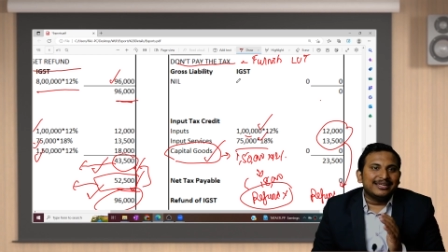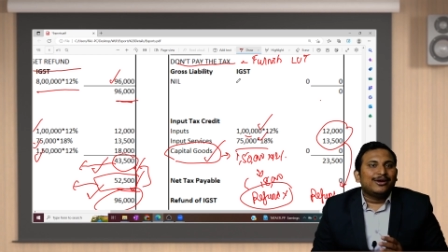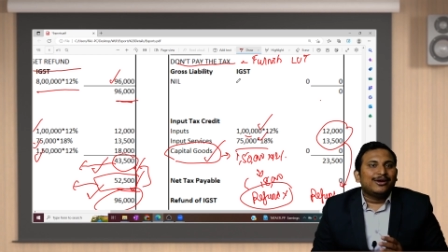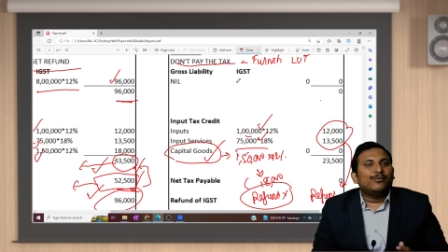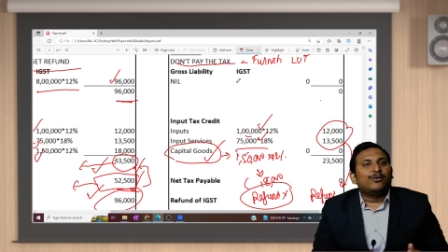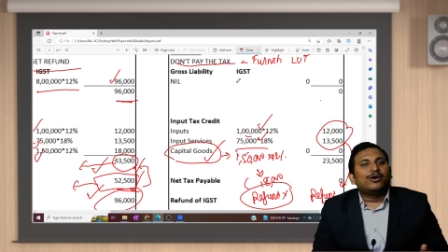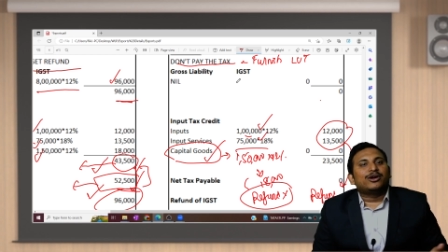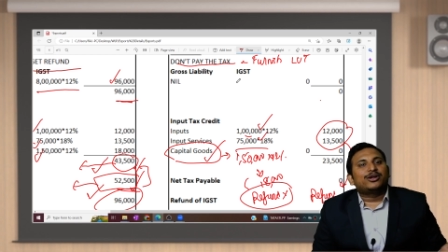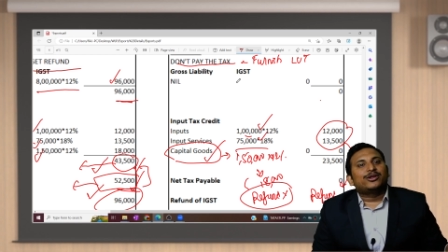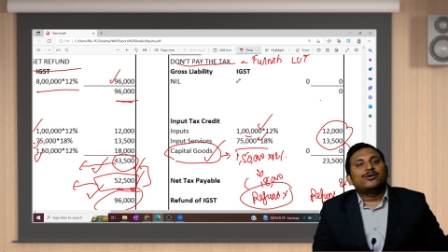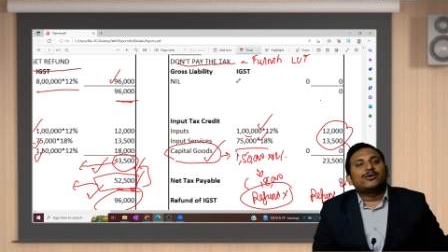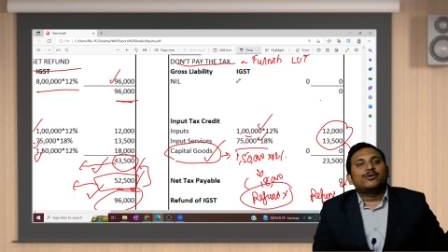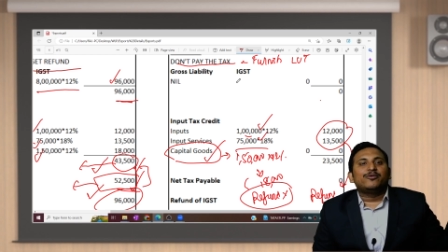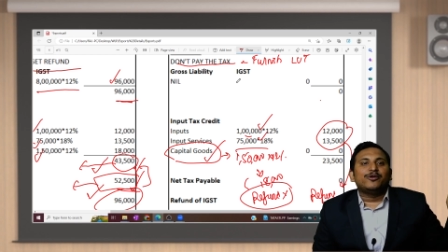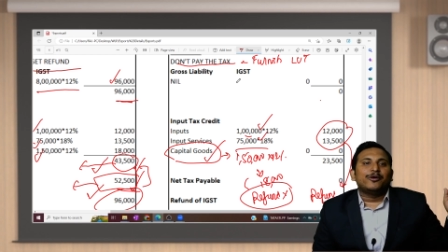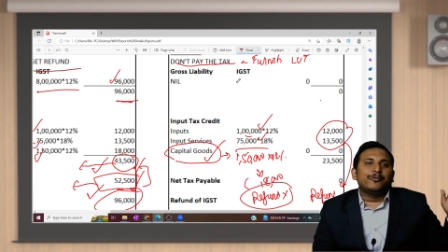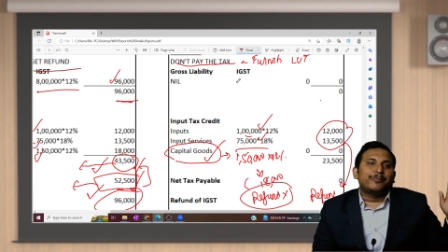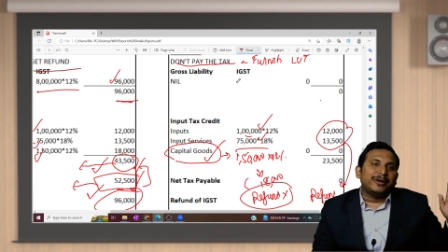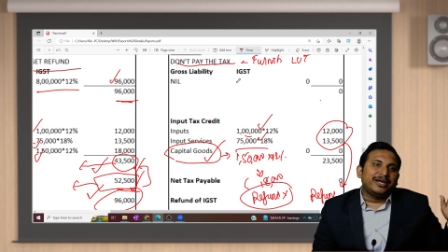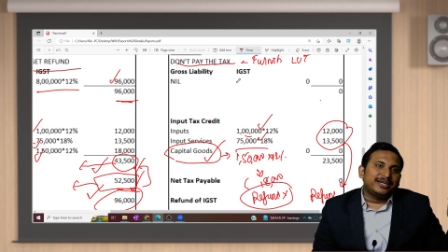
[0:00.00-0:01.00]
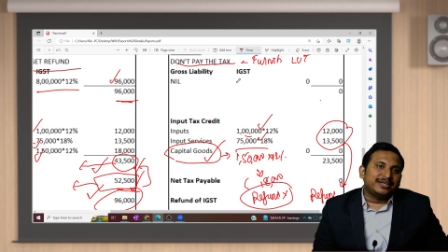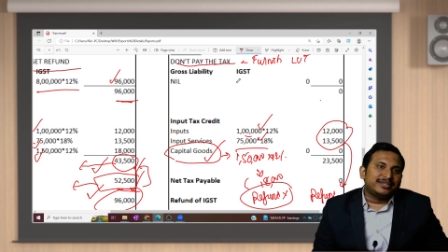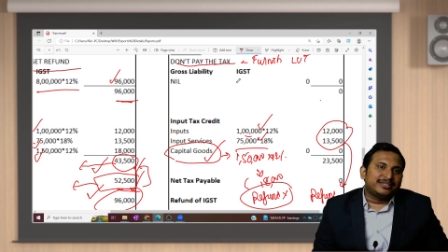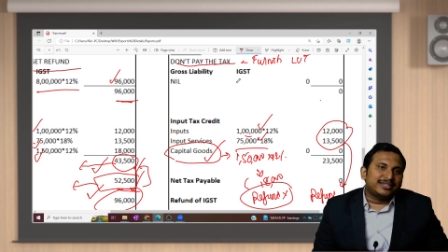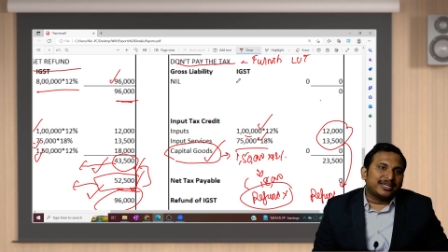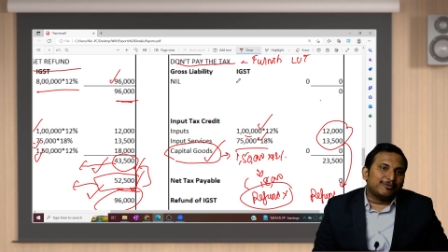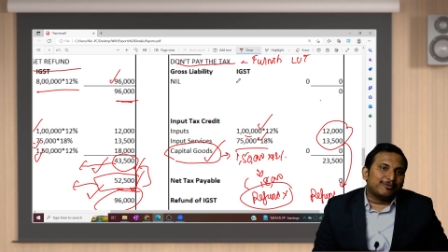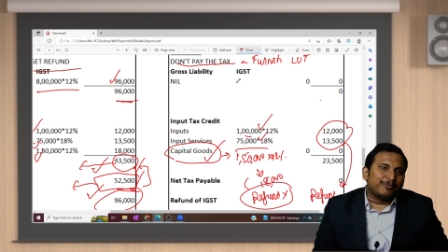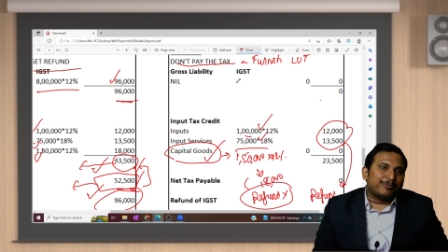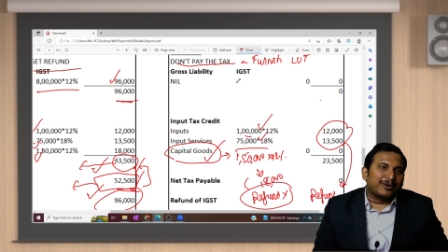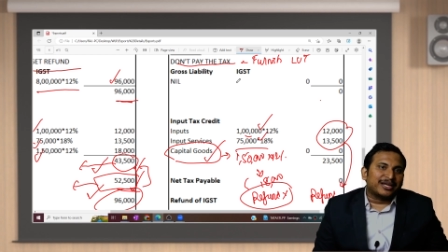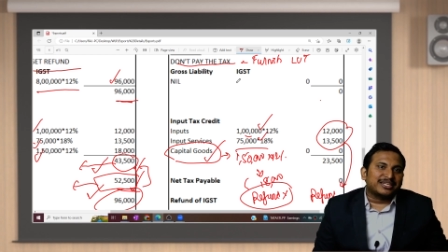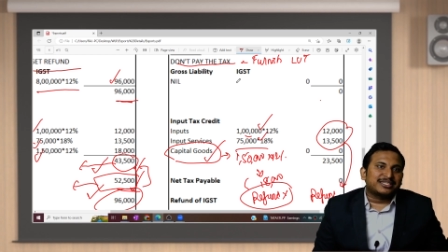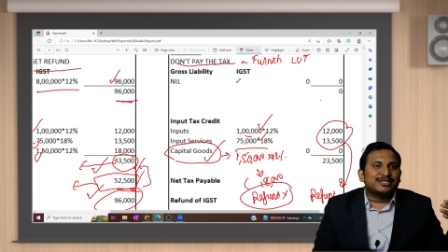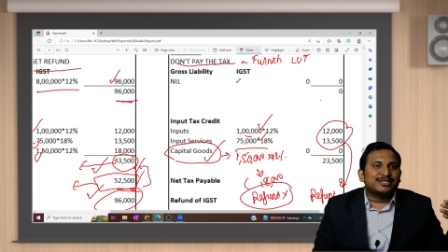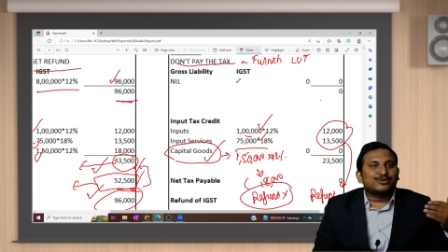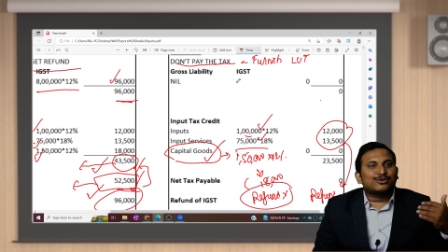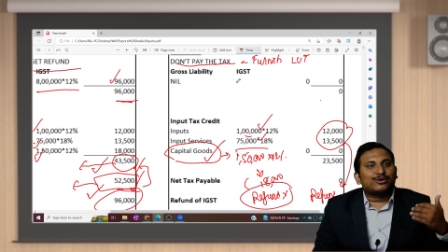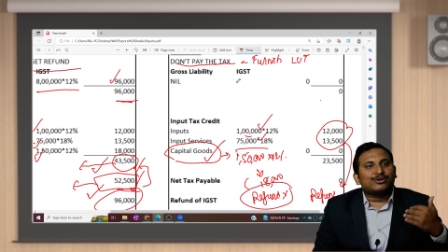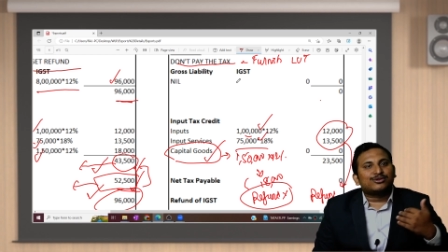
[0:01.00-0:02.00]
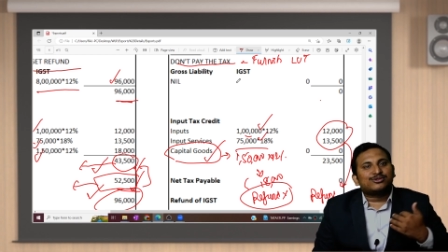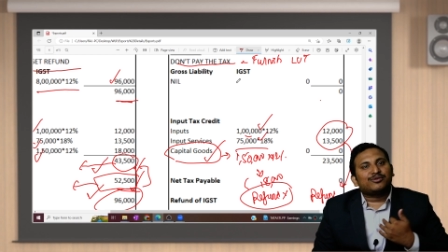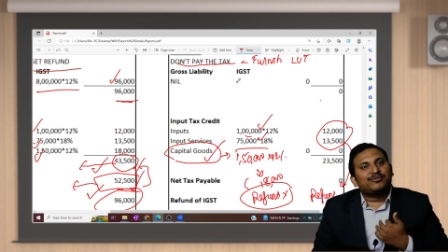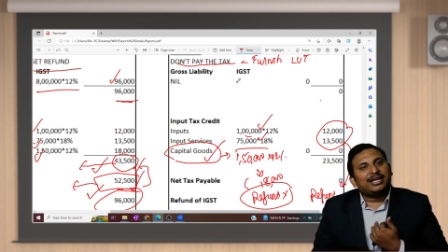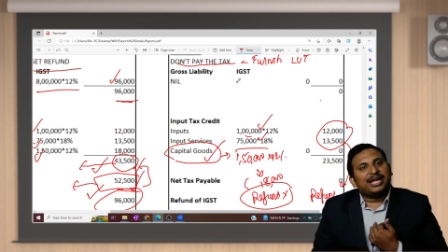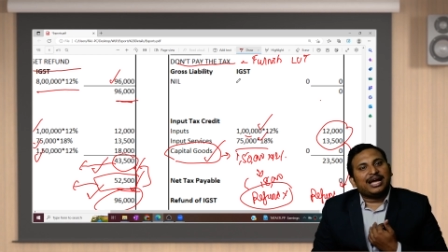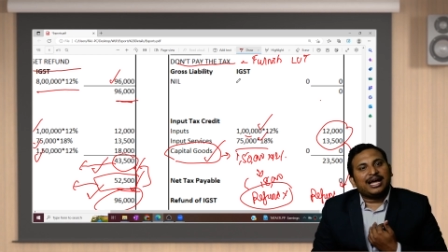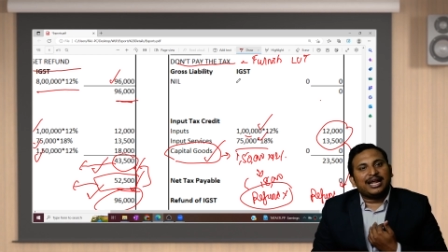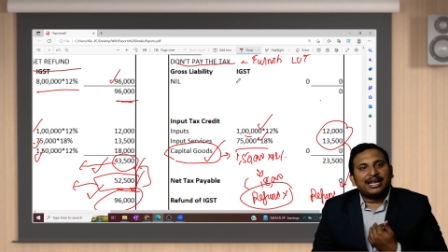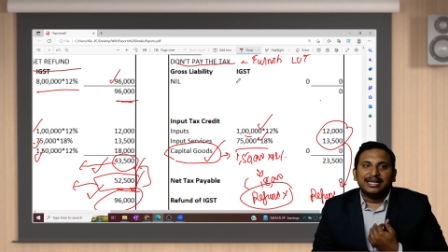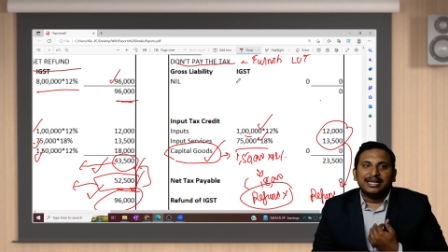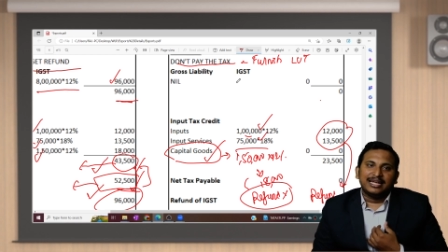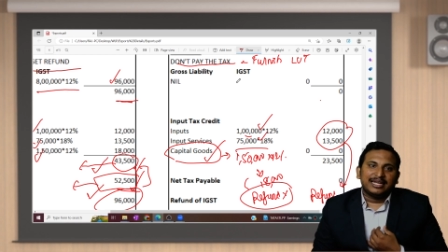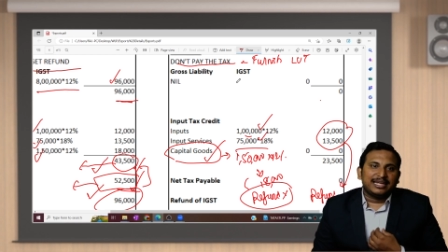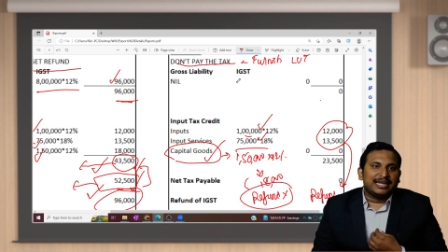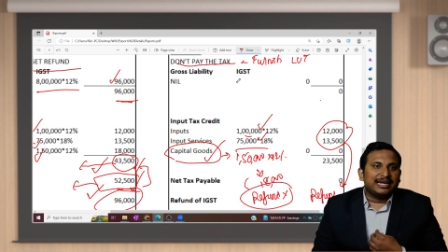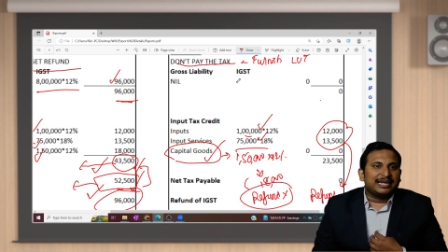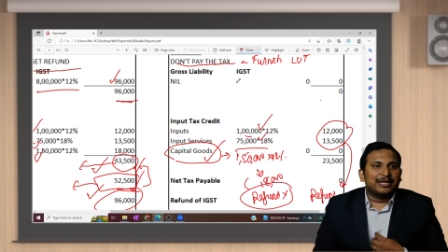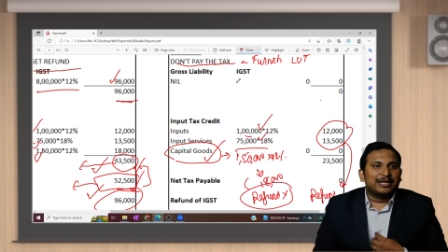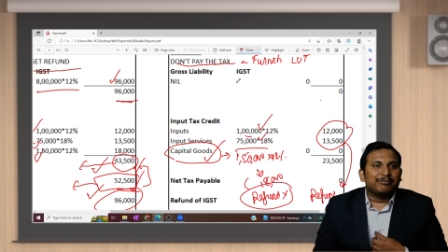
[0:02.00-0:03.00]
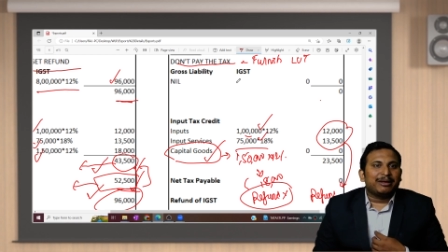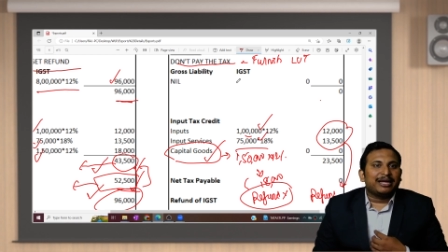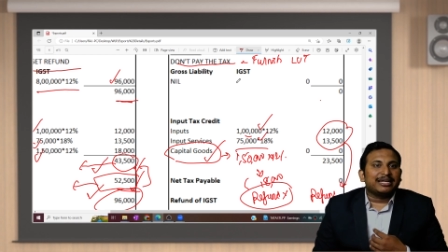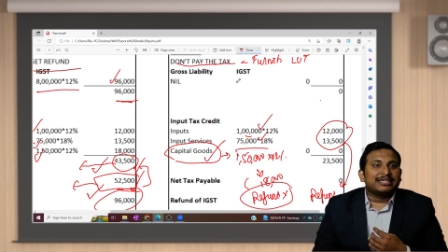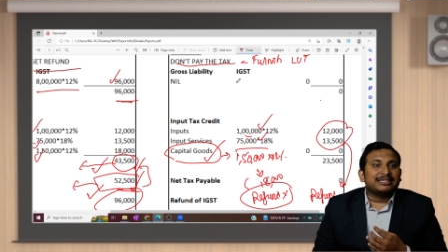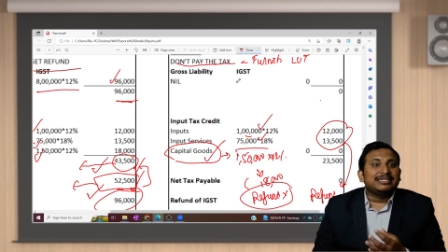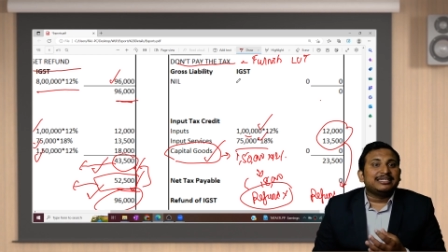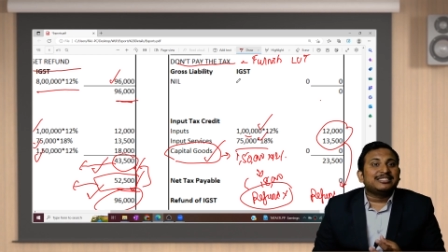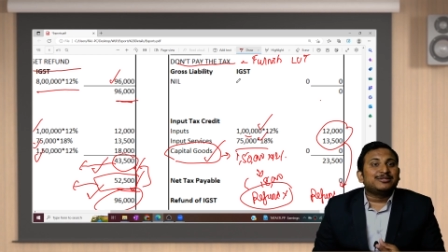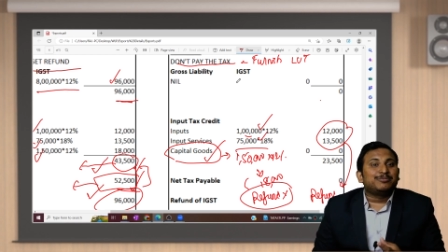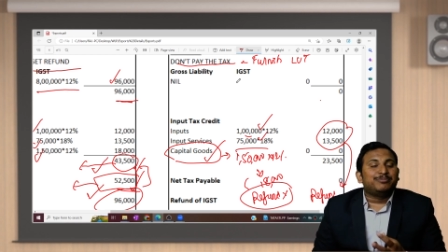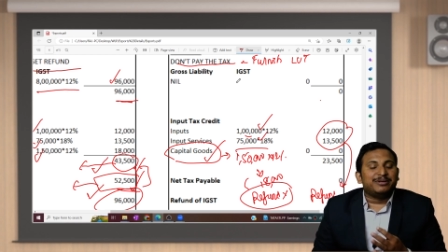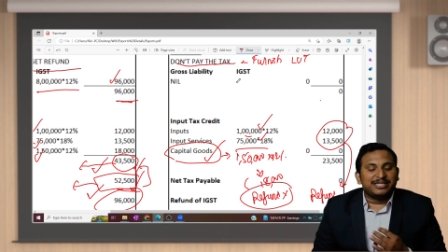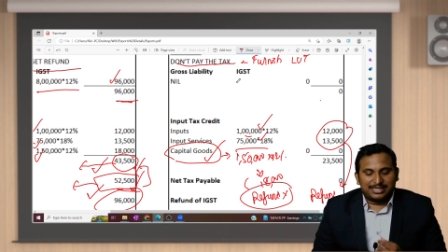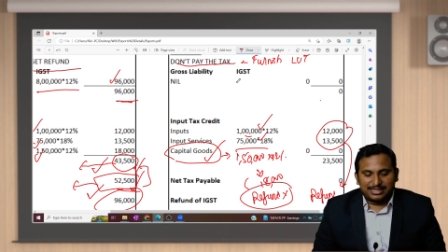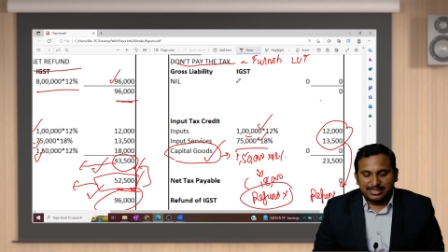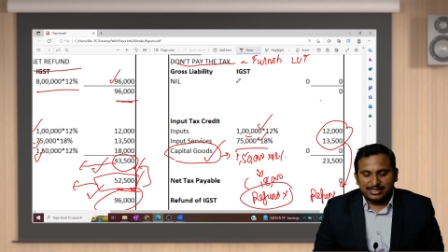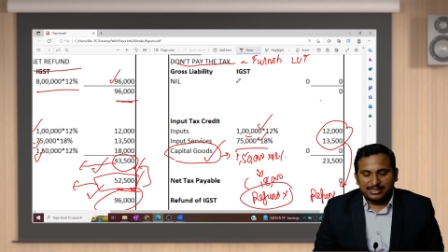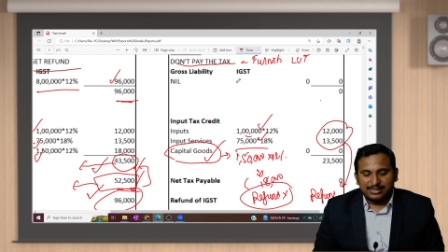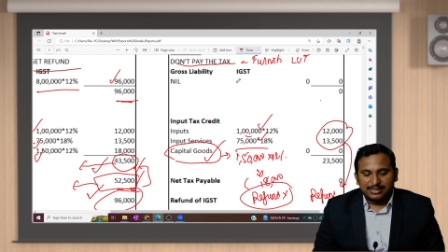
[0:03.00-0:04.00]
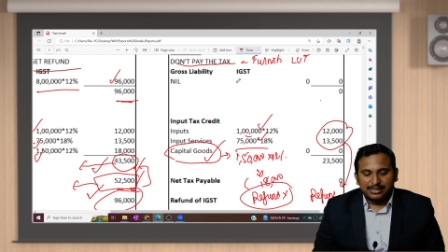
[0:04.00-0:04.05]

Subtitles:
Whatever we have paid at the time of purchase also we are getting back. This is best.